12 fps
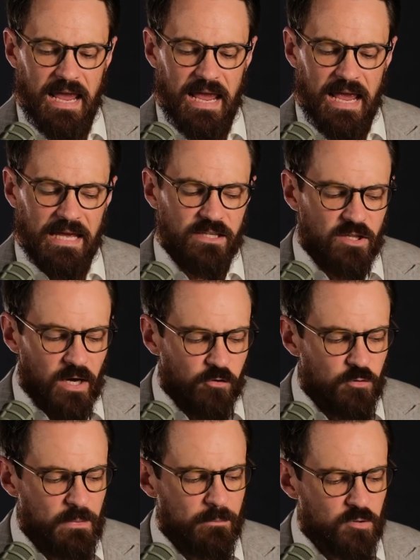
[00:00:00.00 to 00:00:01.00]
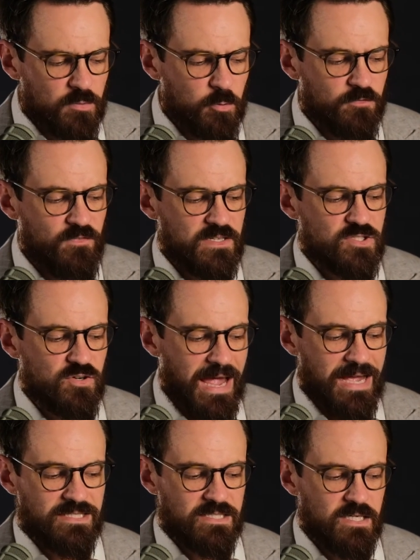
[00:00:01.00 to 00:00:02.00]
And I remember the professor
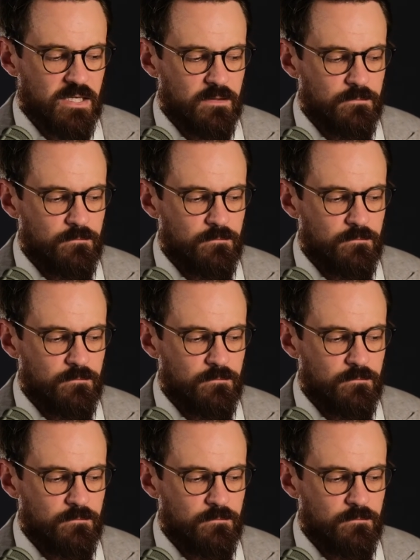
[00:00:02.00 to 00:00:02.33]
asking,